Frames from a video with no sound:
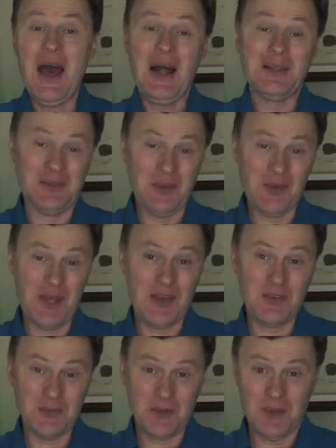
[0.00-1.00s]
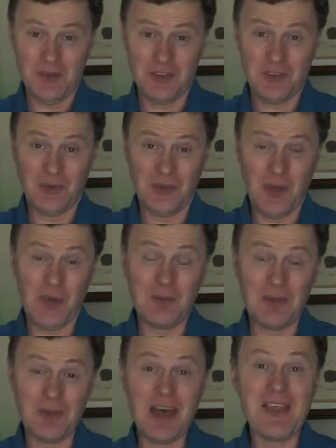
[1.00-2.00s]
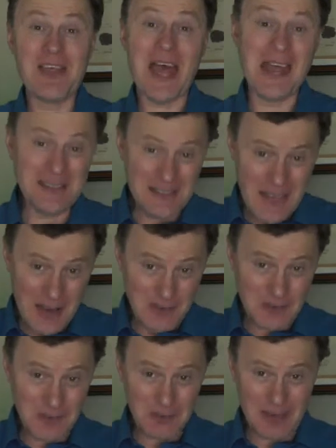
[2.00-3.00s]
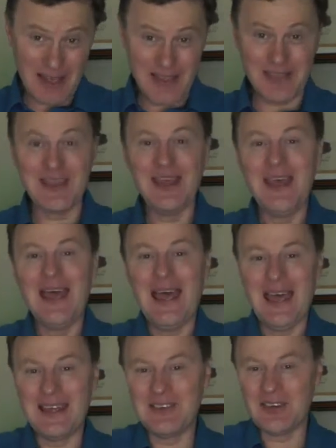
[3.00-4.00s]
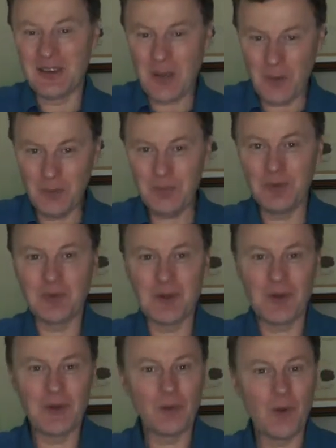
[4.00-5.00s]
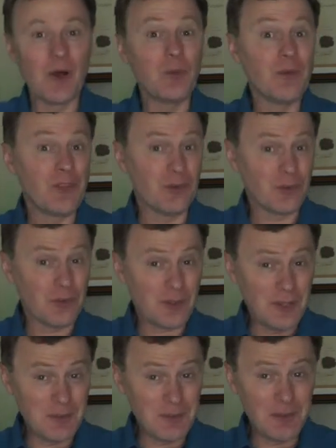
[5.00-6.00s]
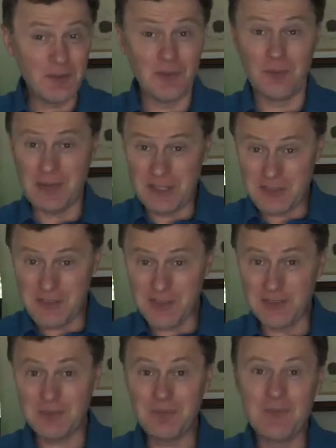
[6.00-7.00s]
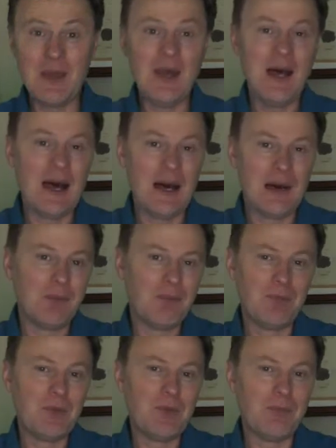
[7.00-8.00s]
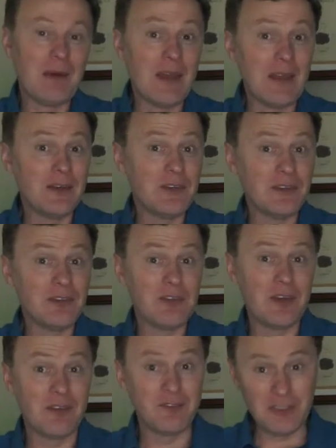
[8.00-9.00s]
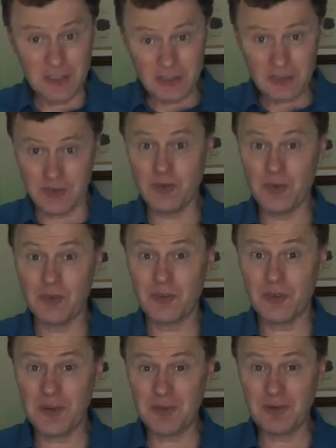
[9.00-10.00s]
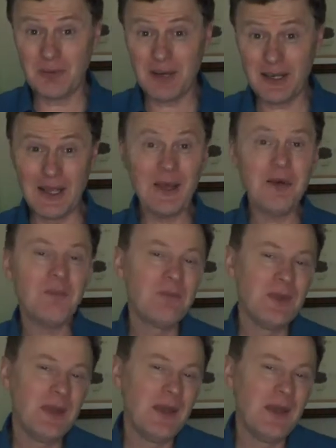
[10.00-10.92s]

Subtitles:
Hello, Andrew Collishaw, homeopath and naturopath, and I hope you're going well with your treatment, your medicine. You may have finished your treatment by now,